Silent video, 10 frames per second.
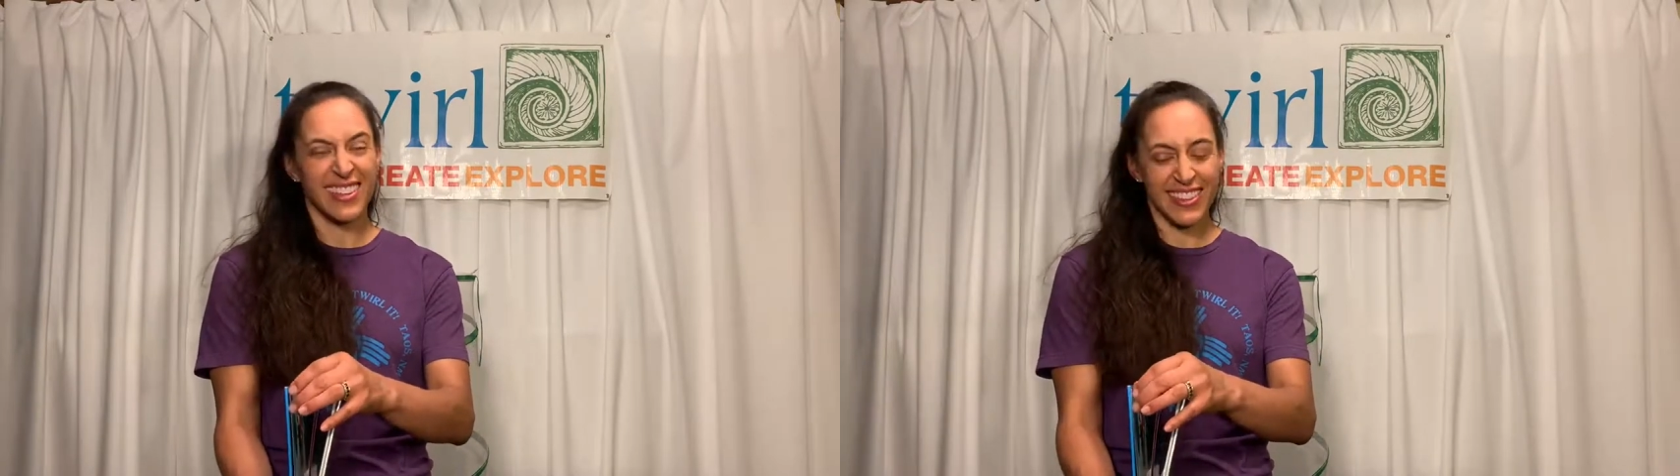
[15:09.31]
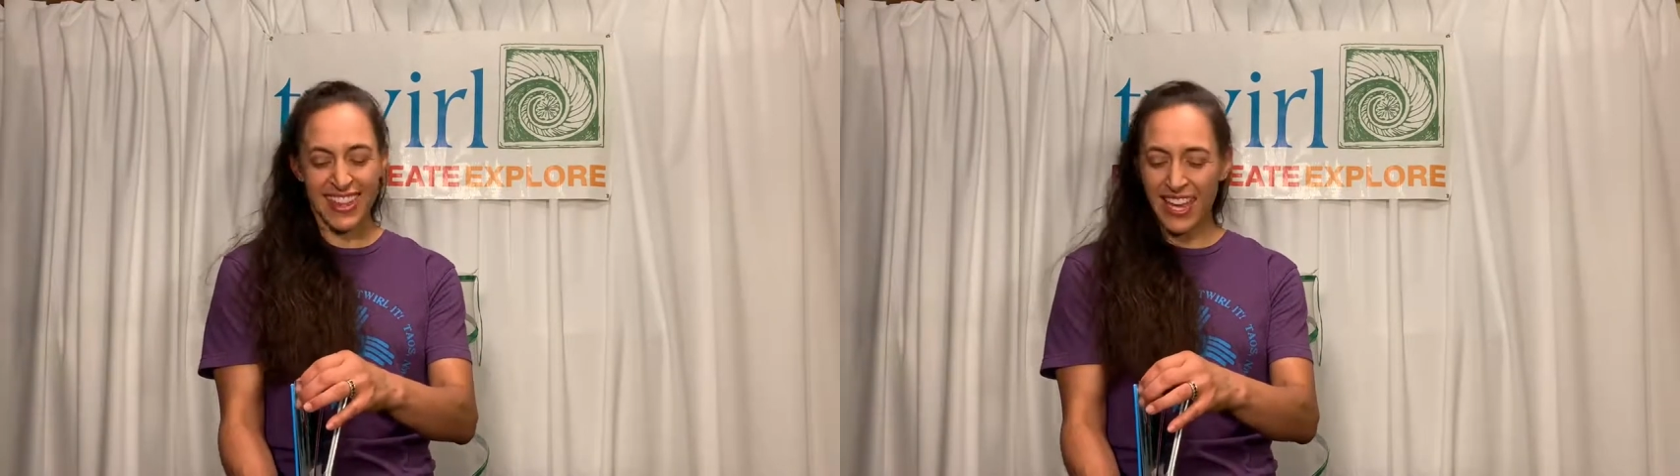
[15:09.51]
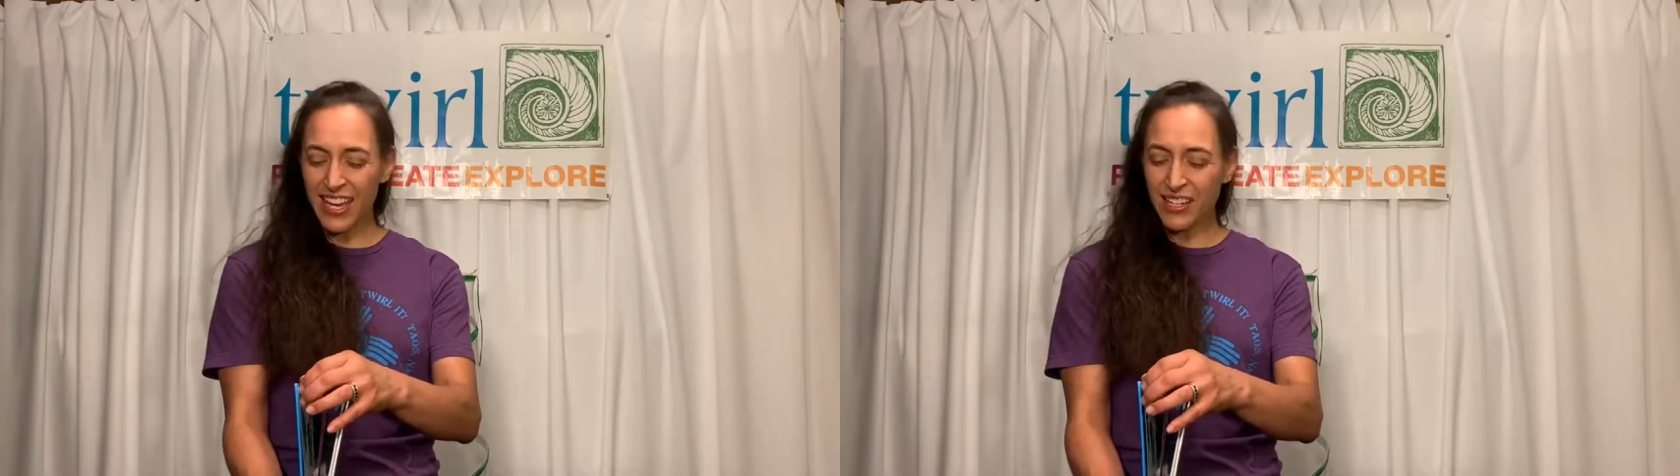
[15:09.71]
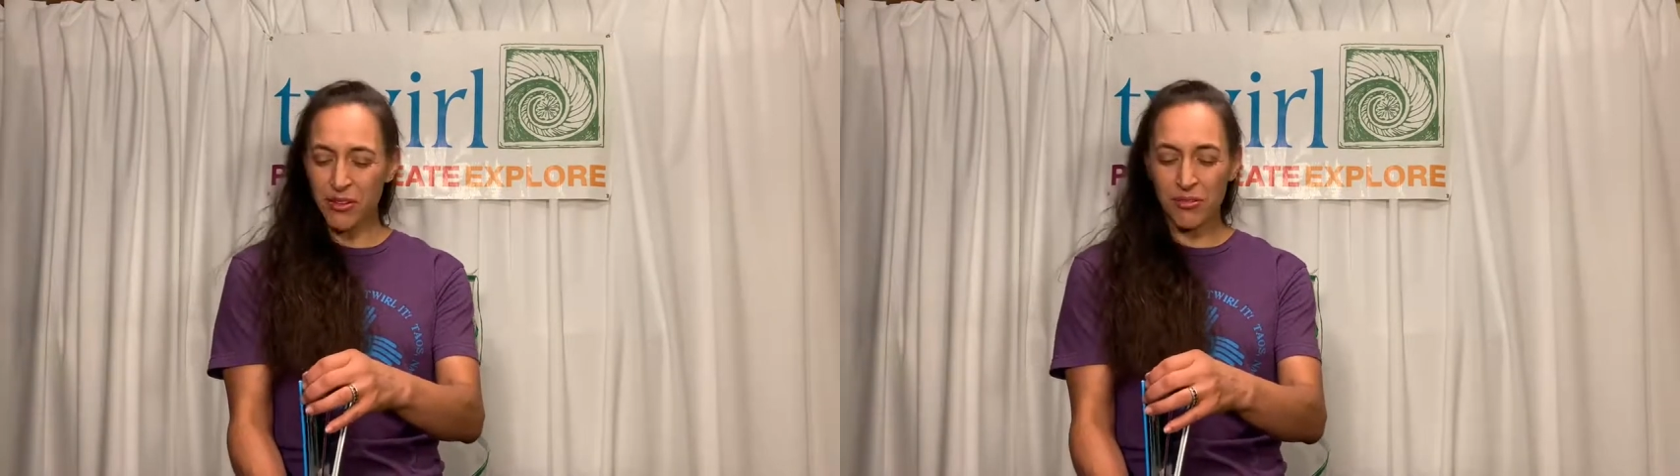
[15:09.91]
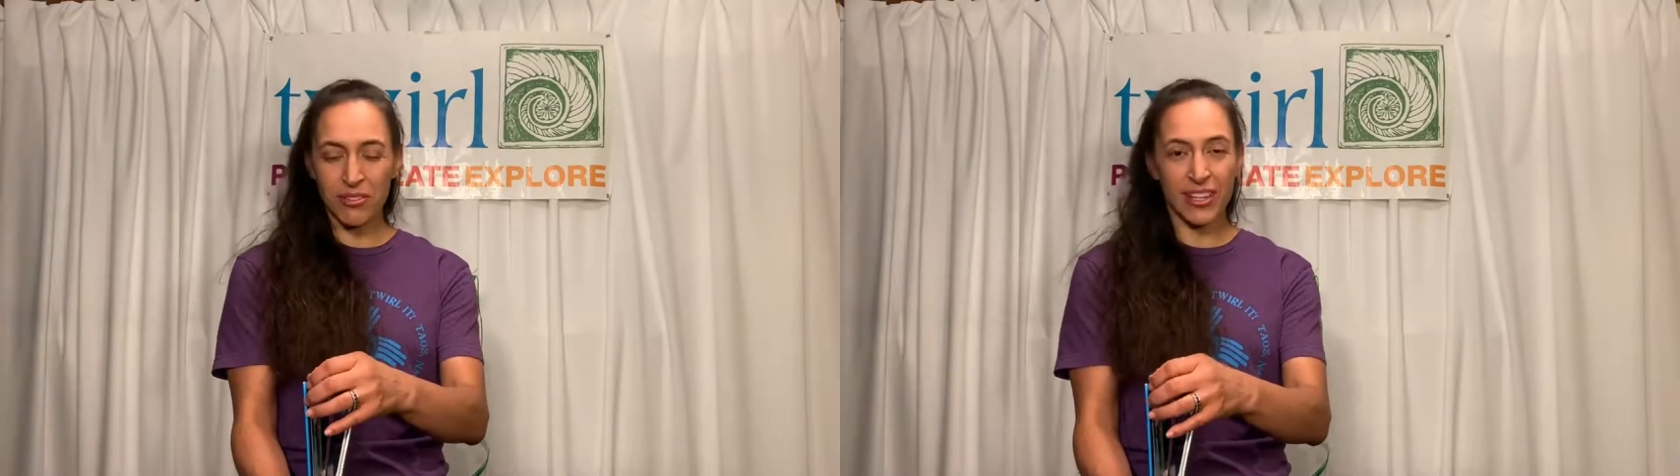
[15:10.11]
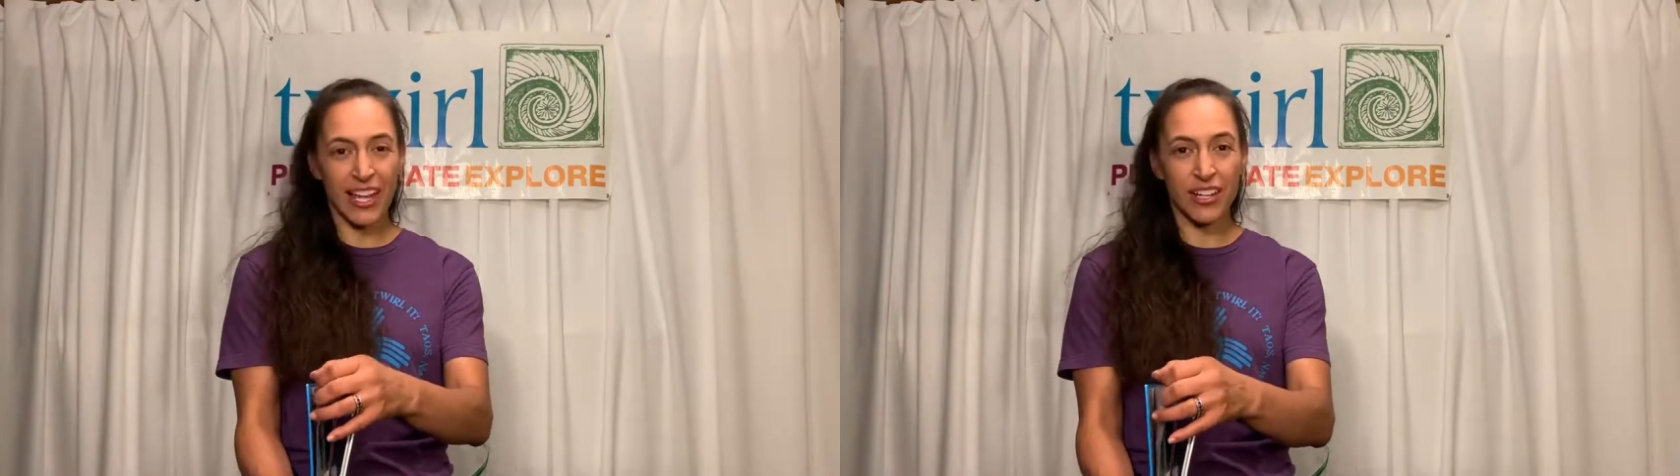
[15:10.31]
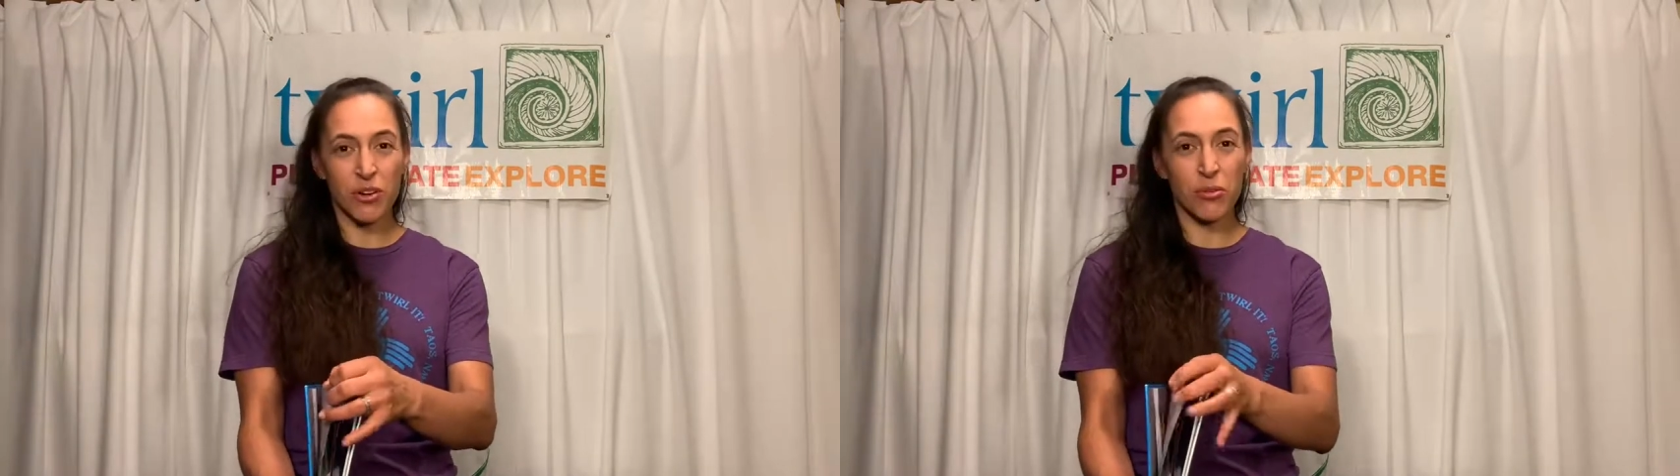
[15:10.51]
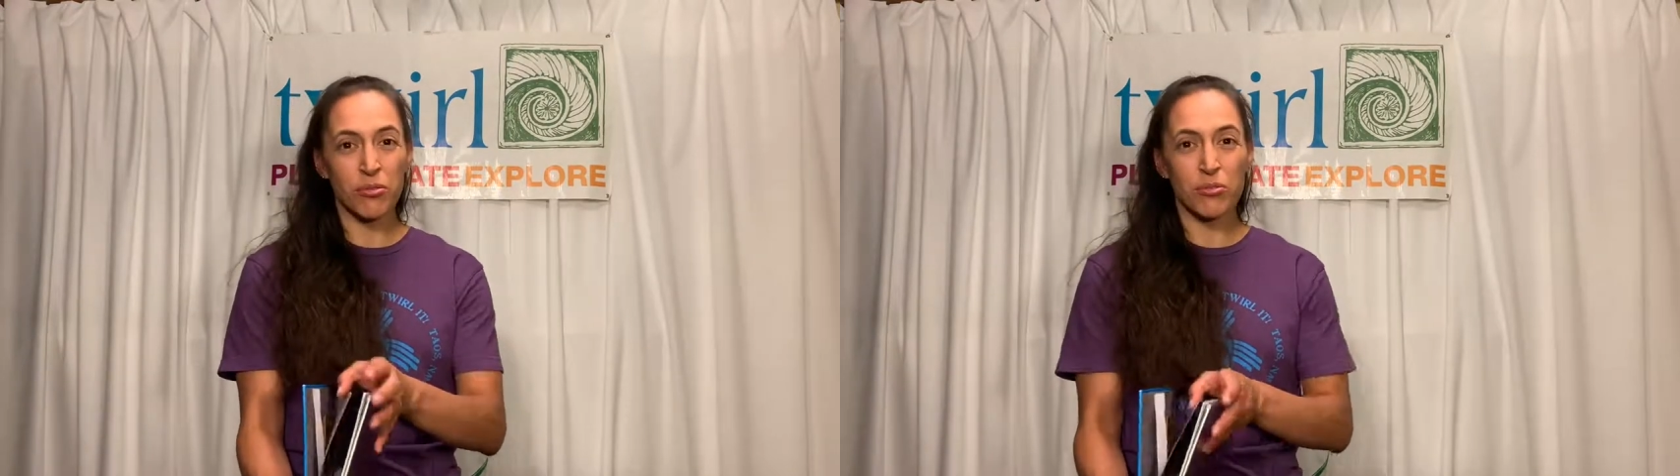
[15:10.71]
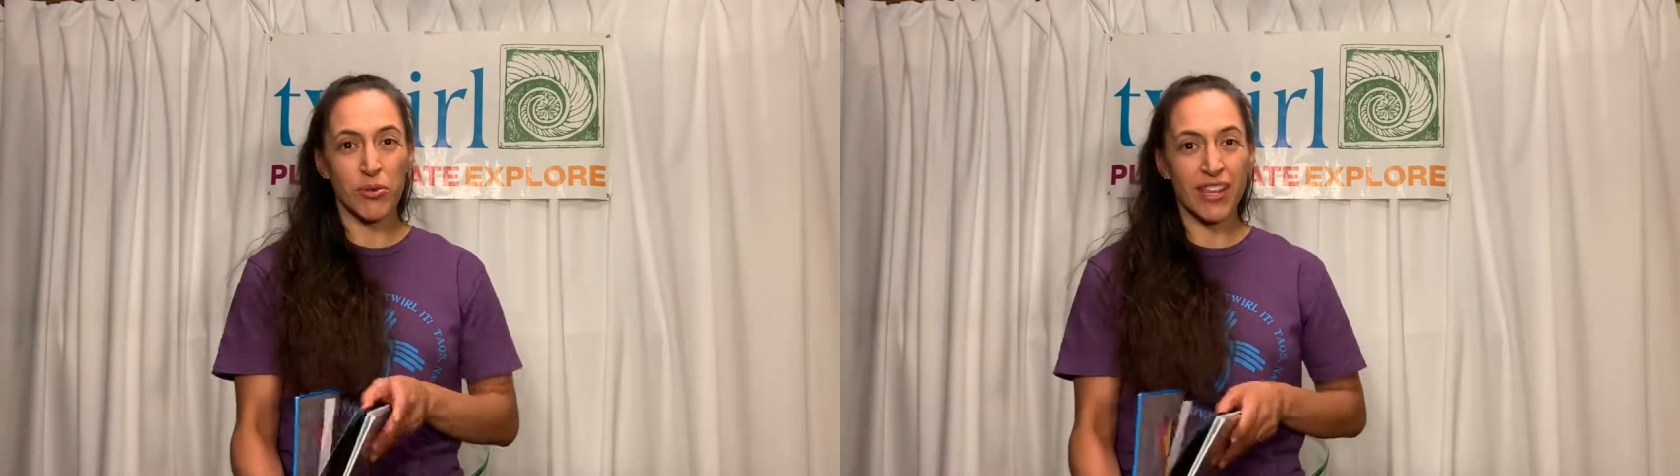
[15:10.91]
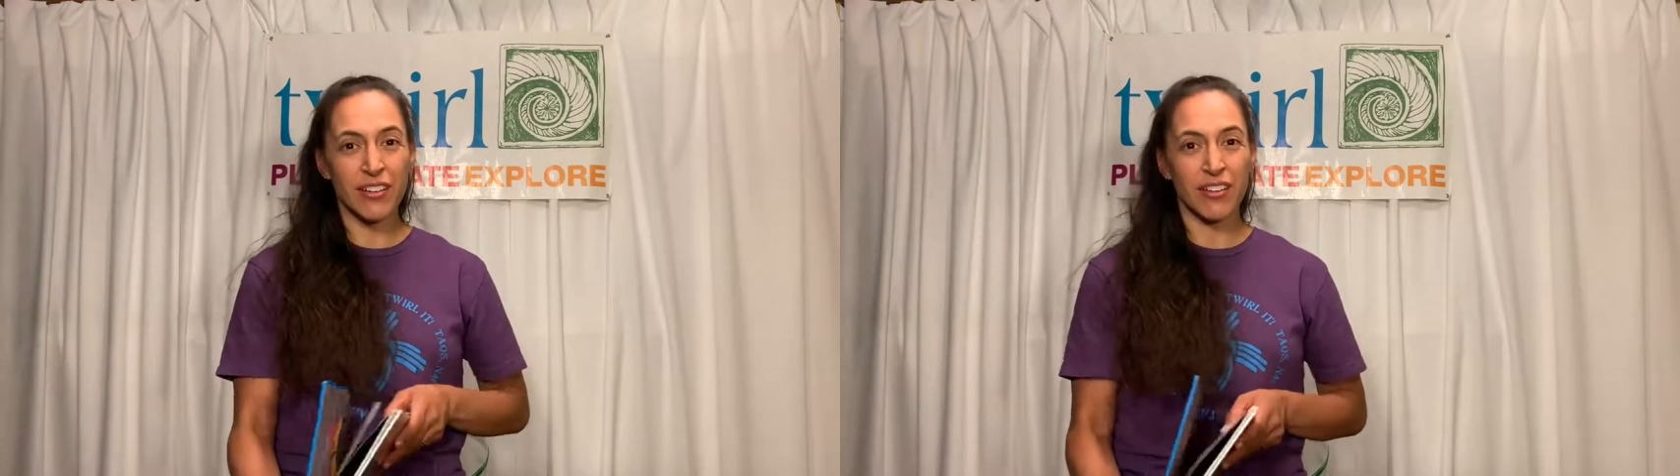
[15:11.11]
they don't like cold
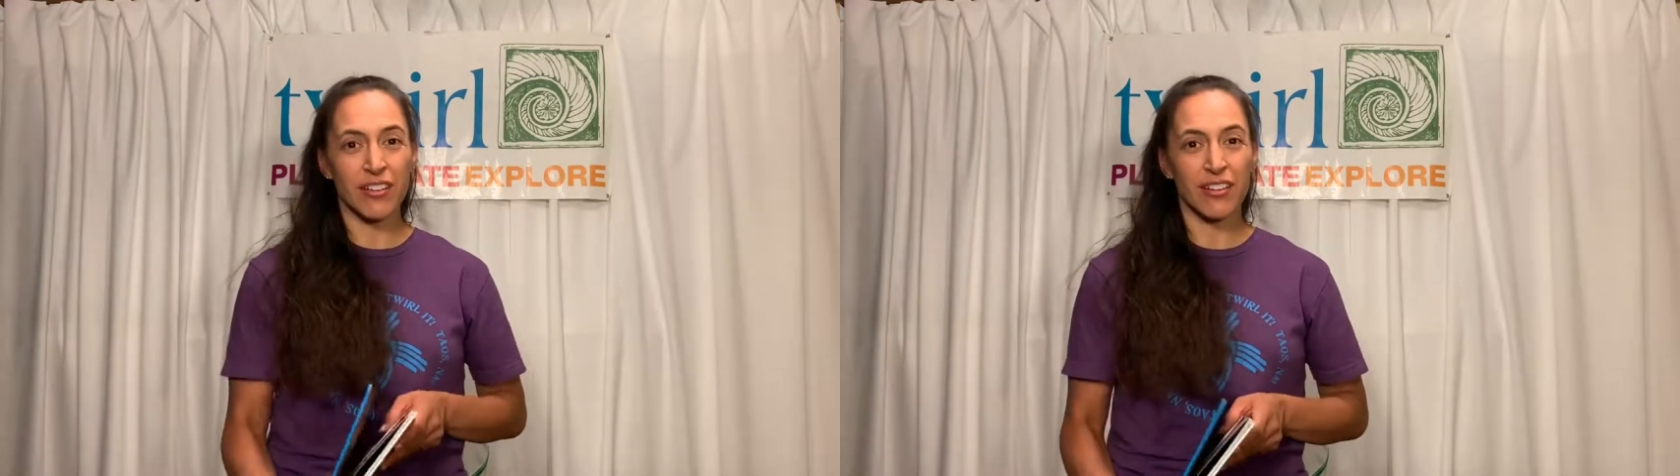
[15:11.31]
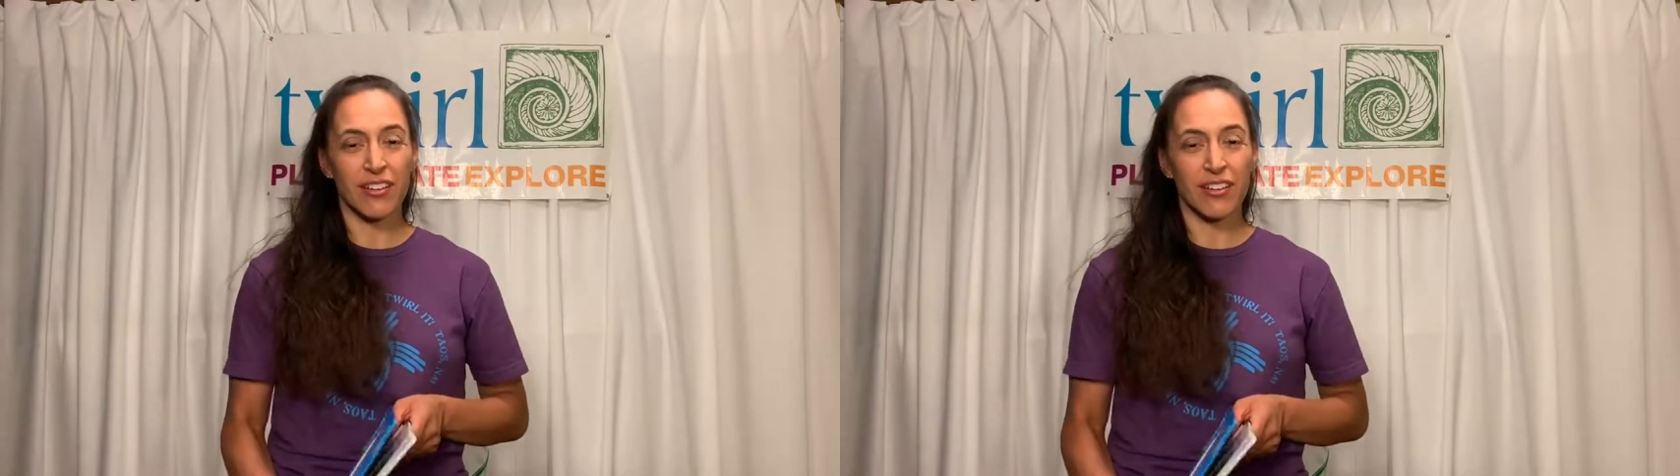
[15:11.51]
weather.